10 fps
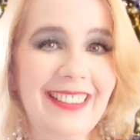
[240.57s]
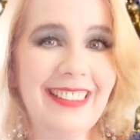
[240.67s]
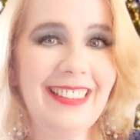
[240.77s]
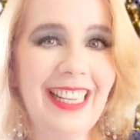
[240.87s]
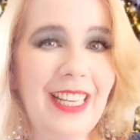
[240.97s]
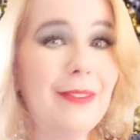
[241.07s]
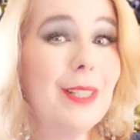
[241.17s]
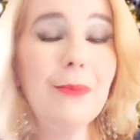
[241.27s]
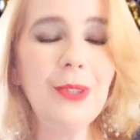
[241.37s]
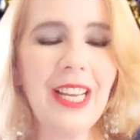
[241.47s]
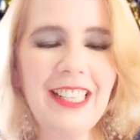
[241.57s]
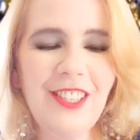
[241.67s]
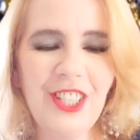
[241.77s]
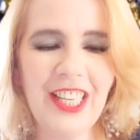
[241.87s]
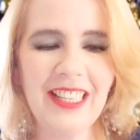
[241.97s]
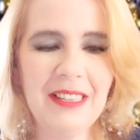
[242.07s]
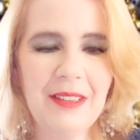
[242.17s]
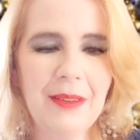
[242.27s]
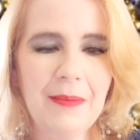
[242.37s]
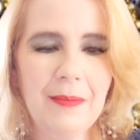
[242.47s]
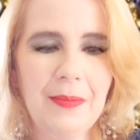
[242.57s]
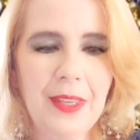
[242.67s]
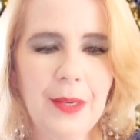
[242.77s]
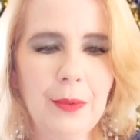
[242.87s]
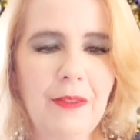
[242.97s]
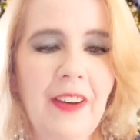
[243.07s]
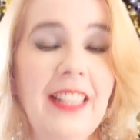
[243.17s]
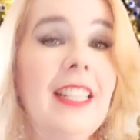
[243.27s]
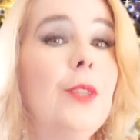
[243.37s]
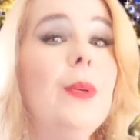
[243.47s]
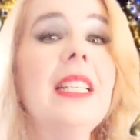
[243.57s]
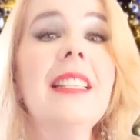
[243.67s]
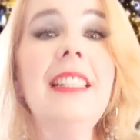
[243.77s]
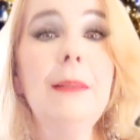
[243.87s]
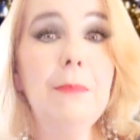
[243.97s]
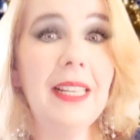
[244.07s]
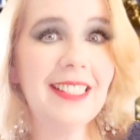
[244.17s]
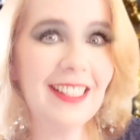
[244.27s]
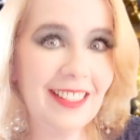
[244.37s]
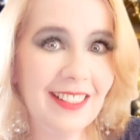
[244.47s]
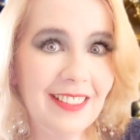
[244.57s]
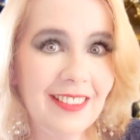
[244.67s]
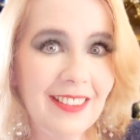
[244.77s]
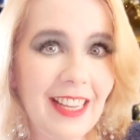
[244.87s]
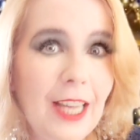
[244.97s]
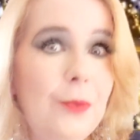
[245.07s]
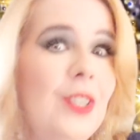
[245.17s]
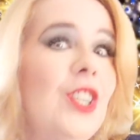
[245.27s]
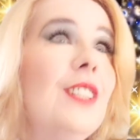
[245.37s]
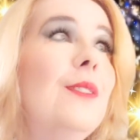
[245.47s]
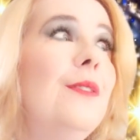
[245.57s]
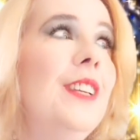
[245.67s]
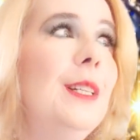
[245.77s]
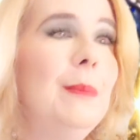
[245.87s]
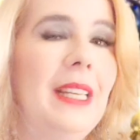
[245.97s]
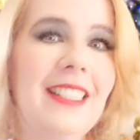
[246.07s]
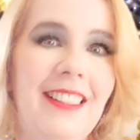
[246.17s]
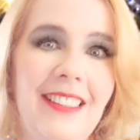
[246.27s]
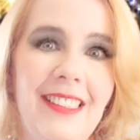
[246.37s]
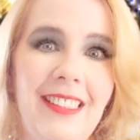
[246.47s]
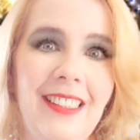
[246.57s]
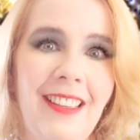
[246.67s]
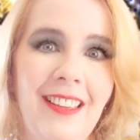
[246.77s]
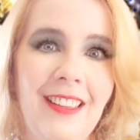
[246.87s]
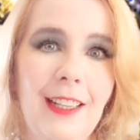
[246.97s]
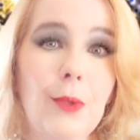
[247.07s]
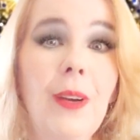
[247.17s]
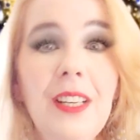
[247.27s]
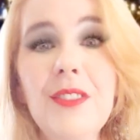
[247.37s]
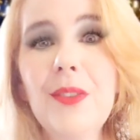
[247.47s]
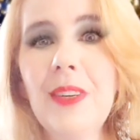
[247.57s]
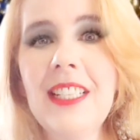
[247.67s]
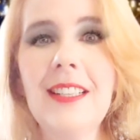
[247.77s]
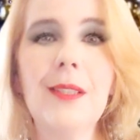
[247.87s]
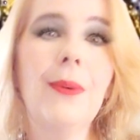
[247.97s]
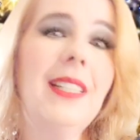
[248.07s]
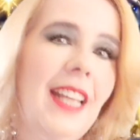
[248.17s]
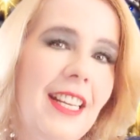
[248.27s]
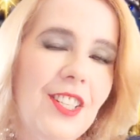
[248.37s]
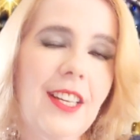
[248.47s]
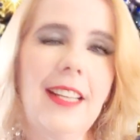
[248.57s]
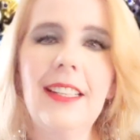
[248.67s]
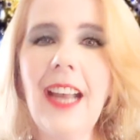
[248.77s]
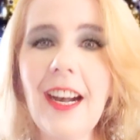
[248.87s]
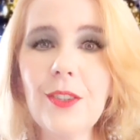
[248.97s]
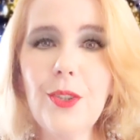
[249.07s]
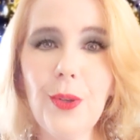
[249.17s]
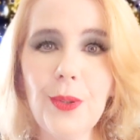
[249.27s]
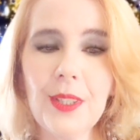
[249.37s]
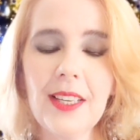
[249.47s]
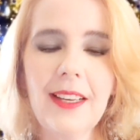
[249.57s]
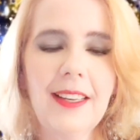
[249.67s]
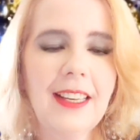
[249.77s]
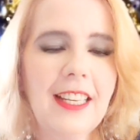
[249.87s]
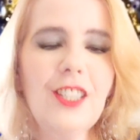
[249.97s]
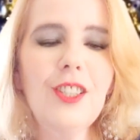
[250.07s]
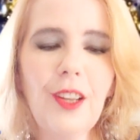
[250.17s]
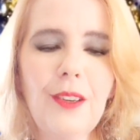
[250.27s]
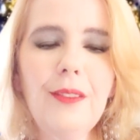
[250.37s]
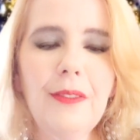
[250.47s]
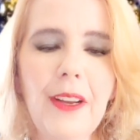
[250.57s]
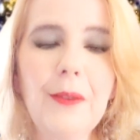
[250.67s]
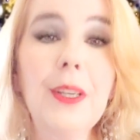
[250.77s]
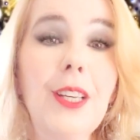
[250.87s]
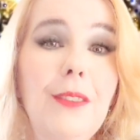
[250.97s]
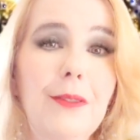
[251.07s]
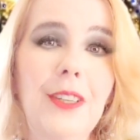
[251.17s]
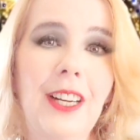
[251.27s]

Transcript: they give us more energy. We find that we sleep better and we just feel better. That's one of the reasons why nature and the outdoors is so very good for us.